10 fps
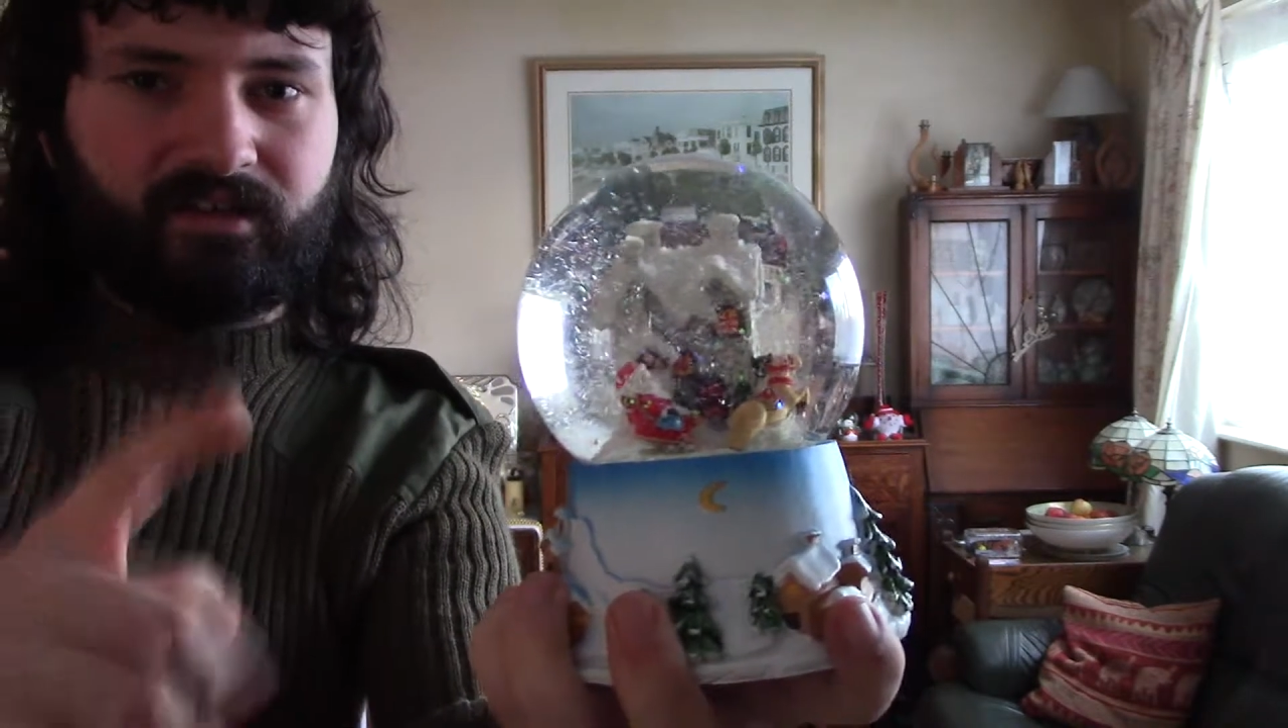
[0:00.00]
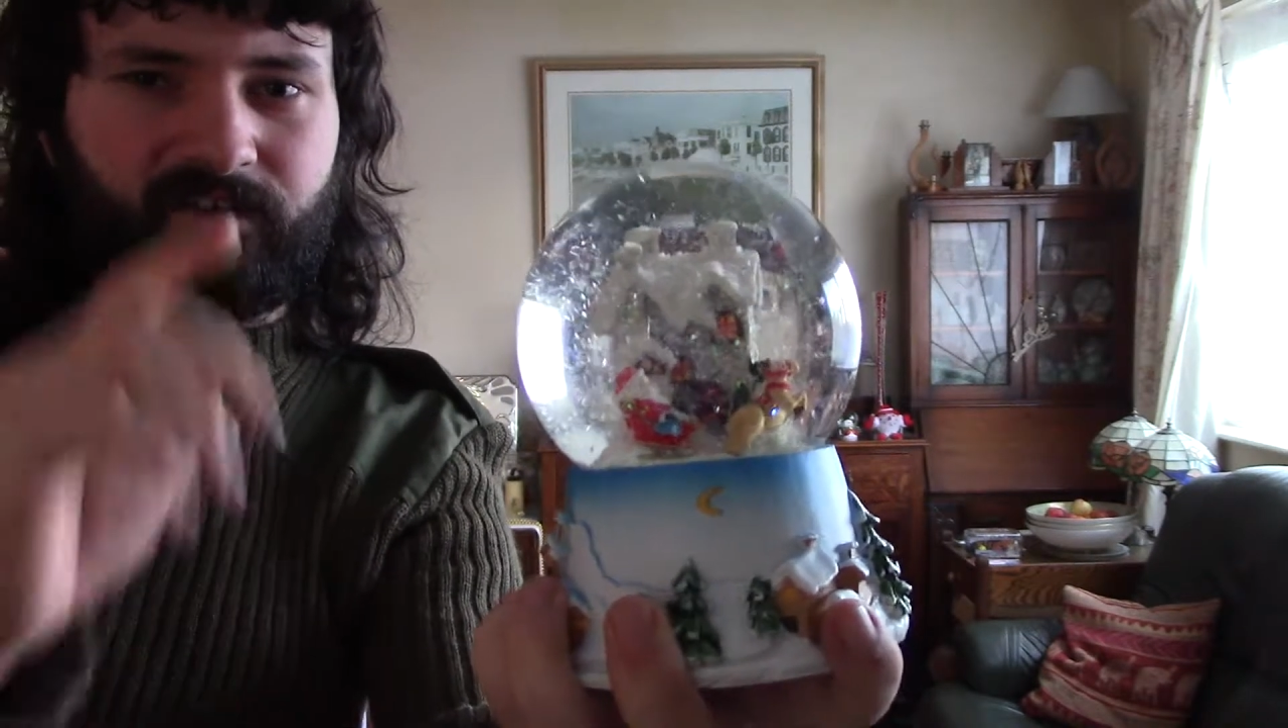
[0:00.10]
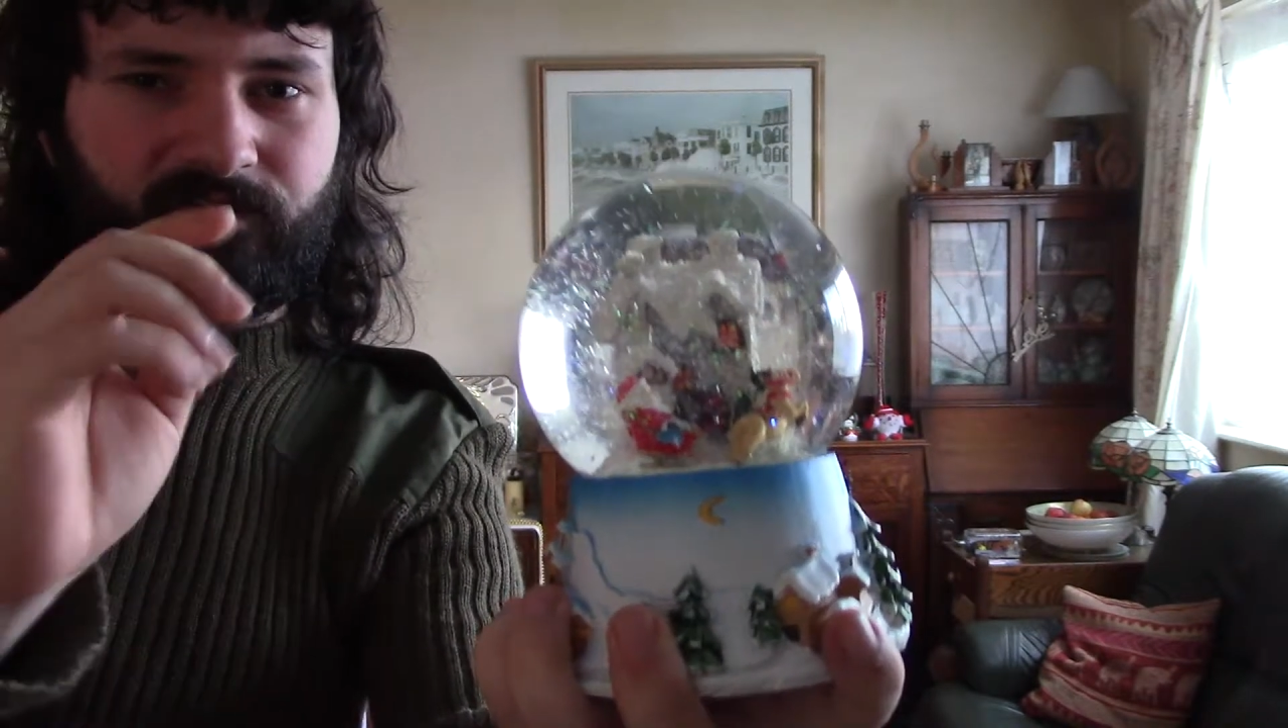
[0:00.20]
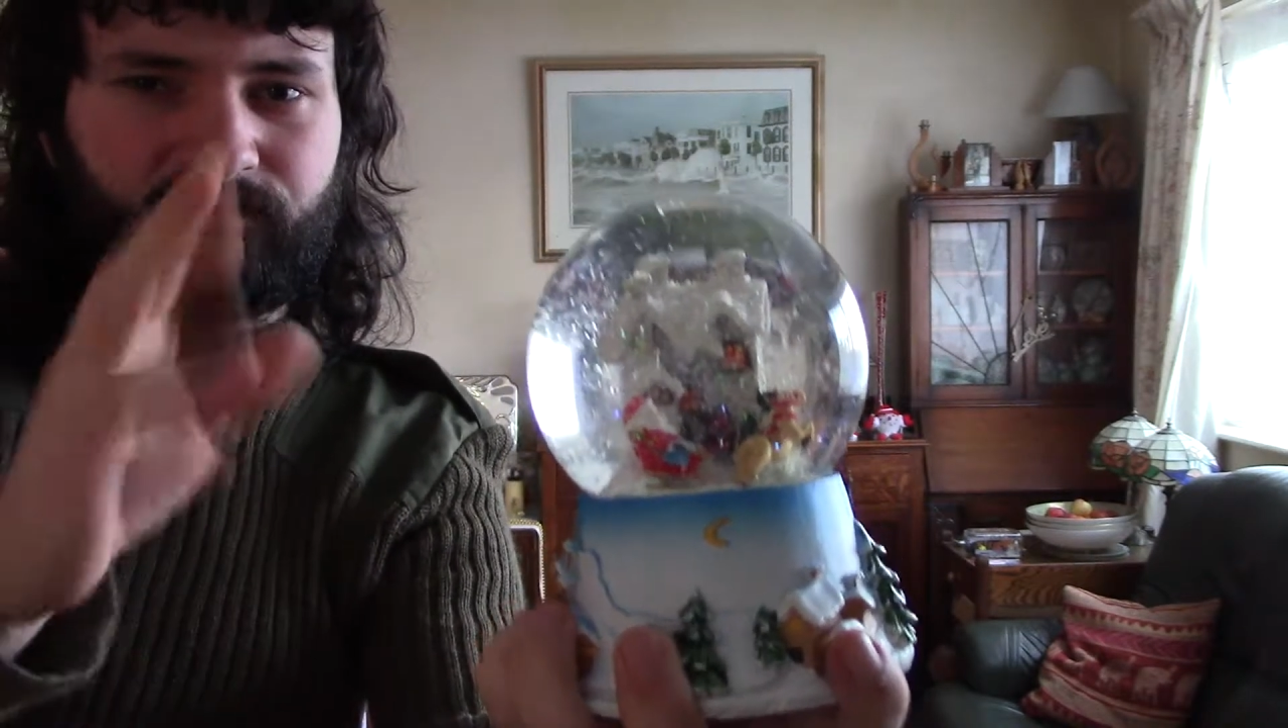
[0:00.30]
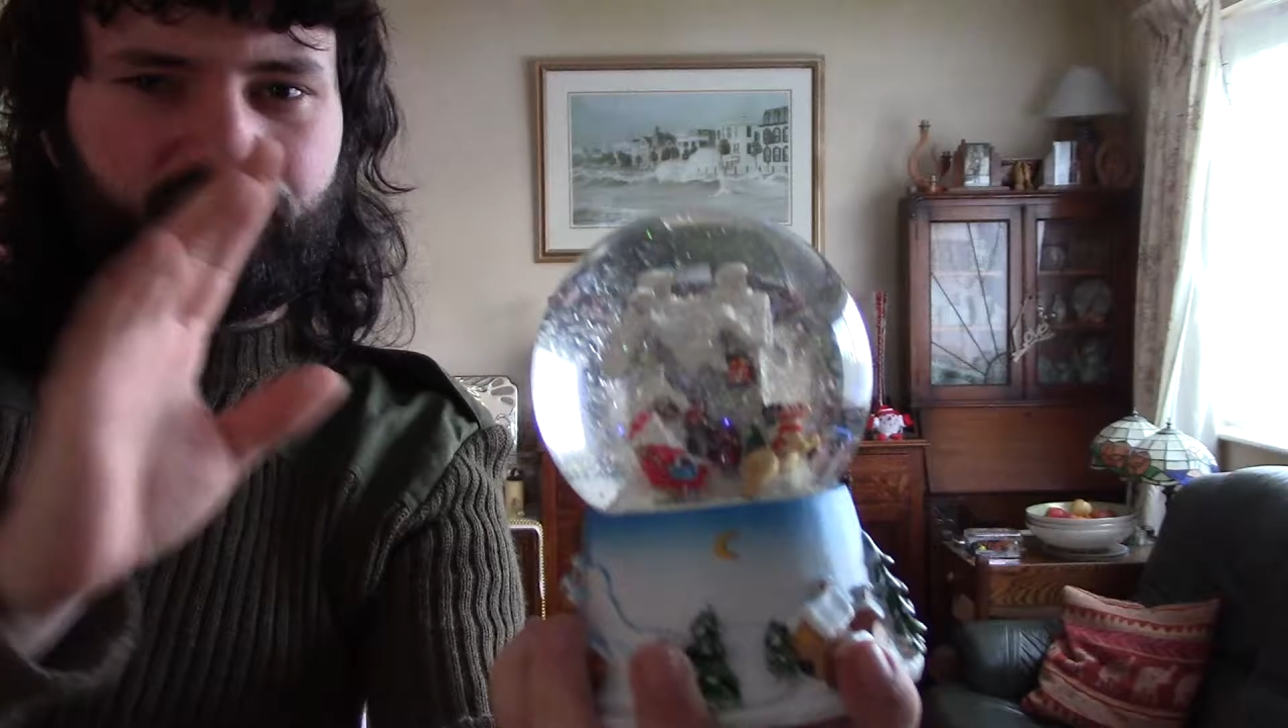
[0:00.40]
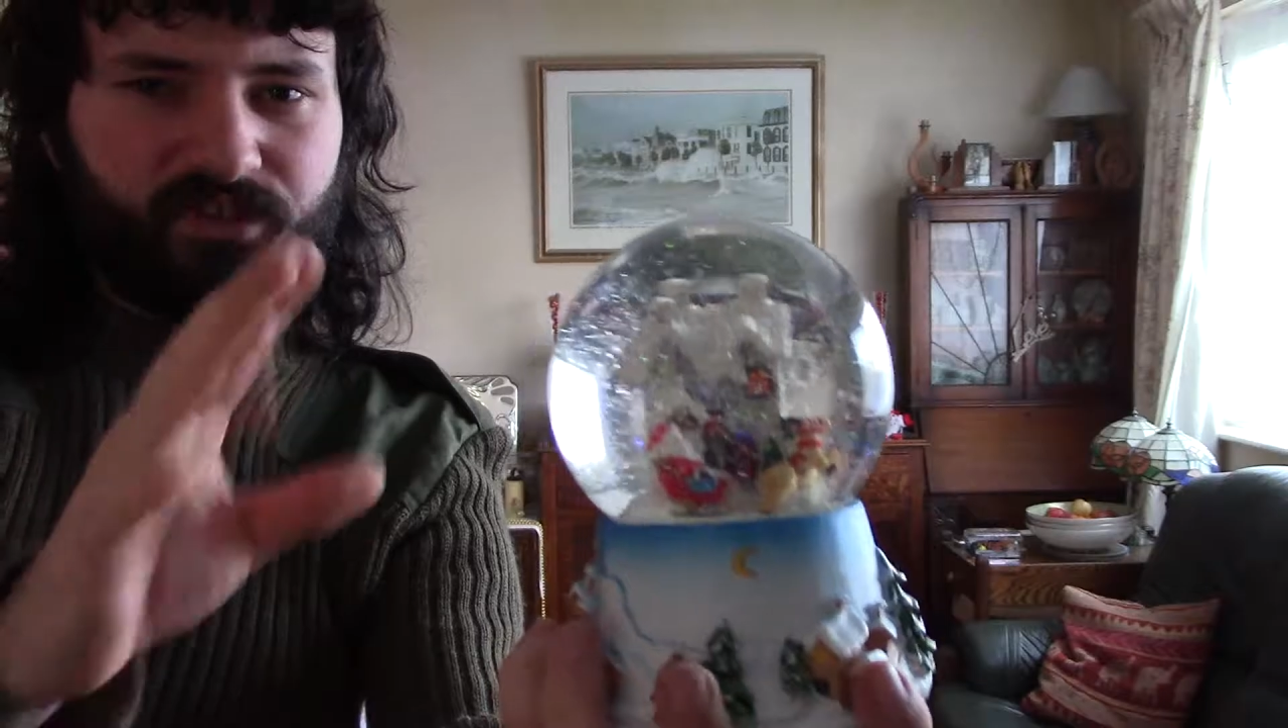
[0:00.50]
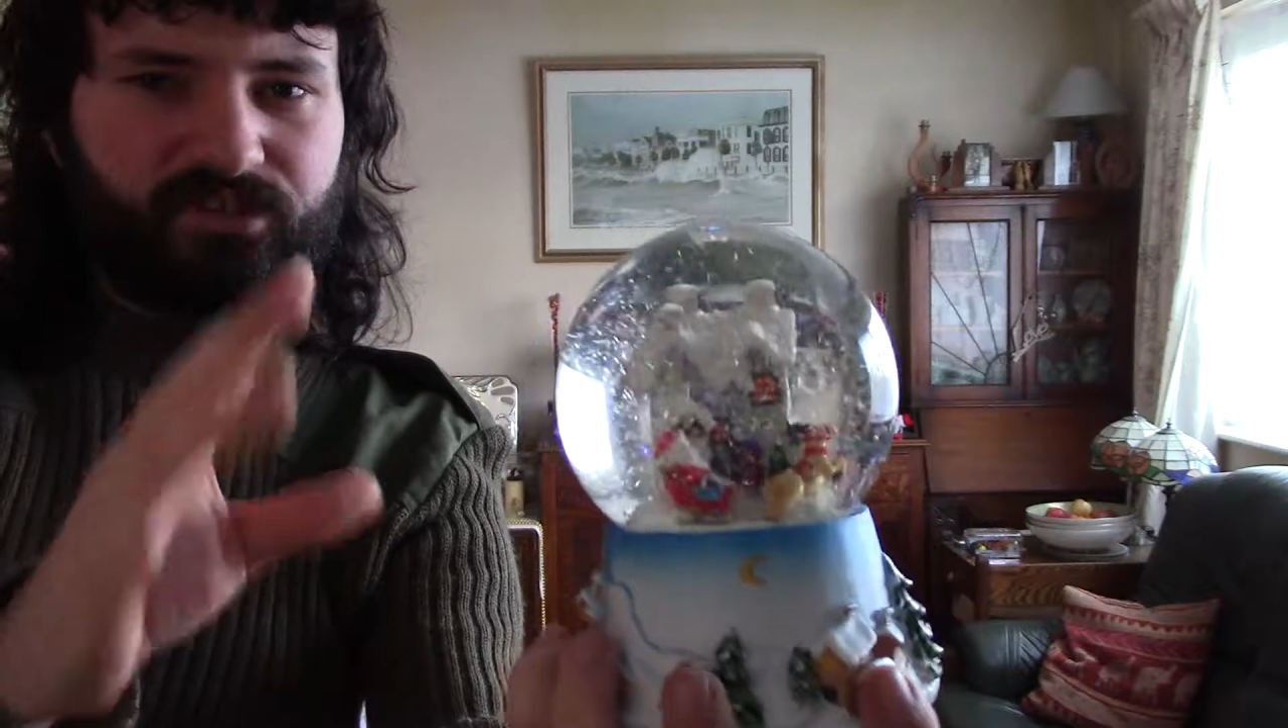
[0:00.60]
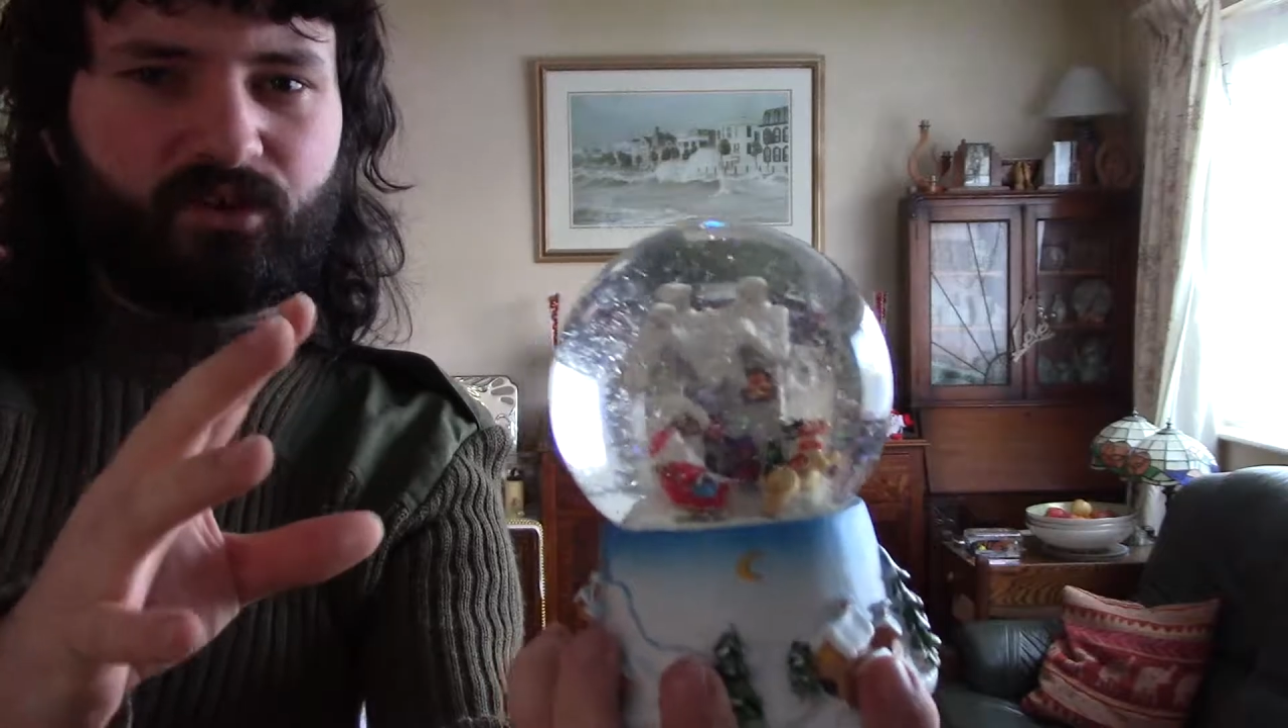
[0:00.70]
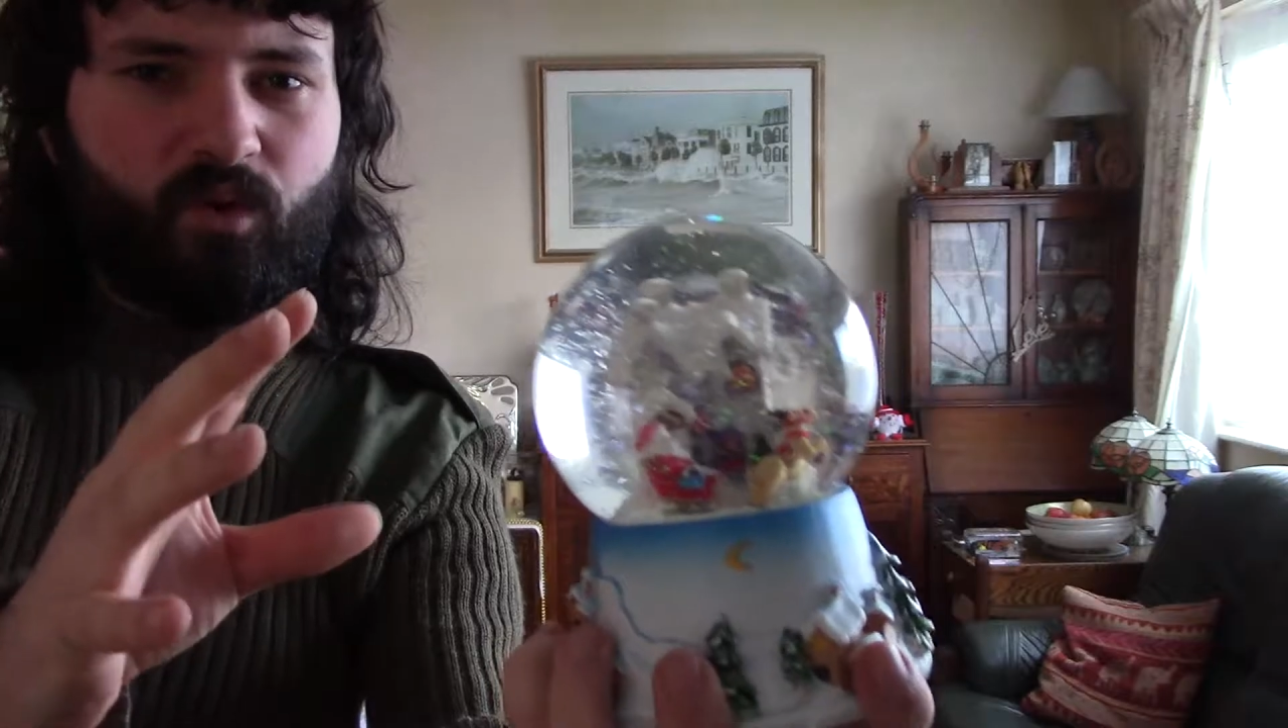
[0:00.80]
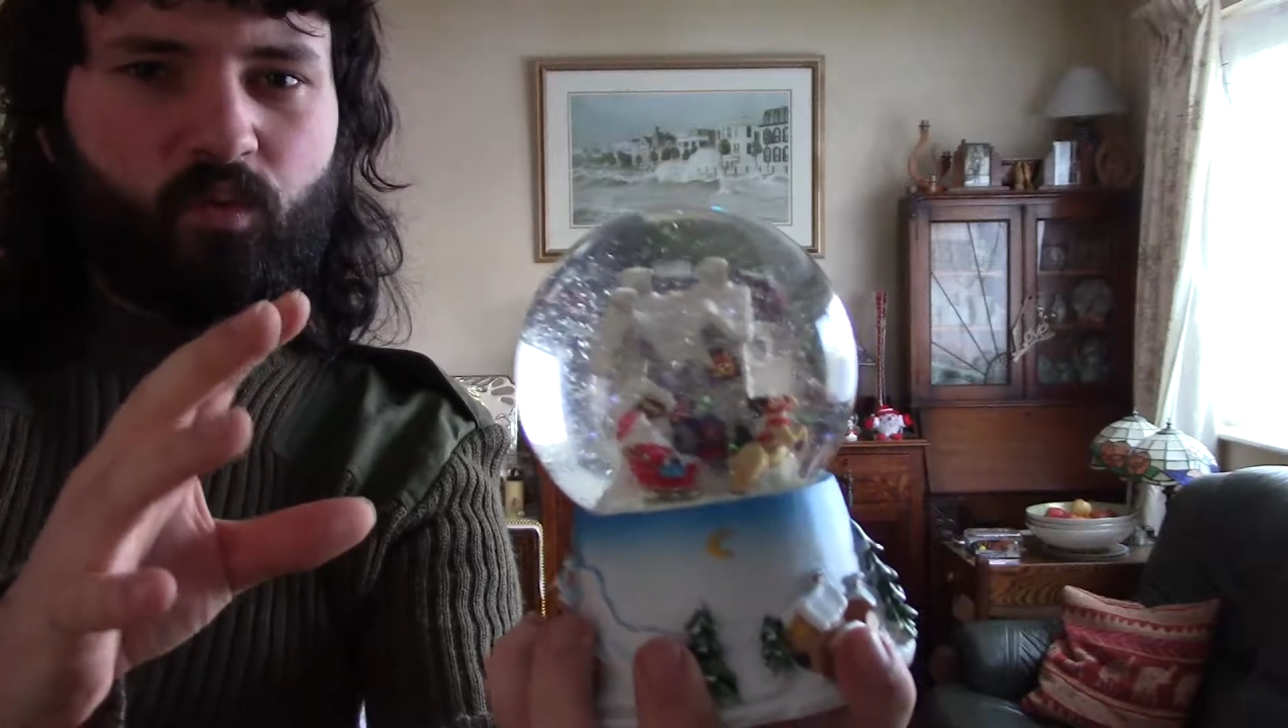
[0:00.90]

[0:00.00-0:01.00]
If you've just got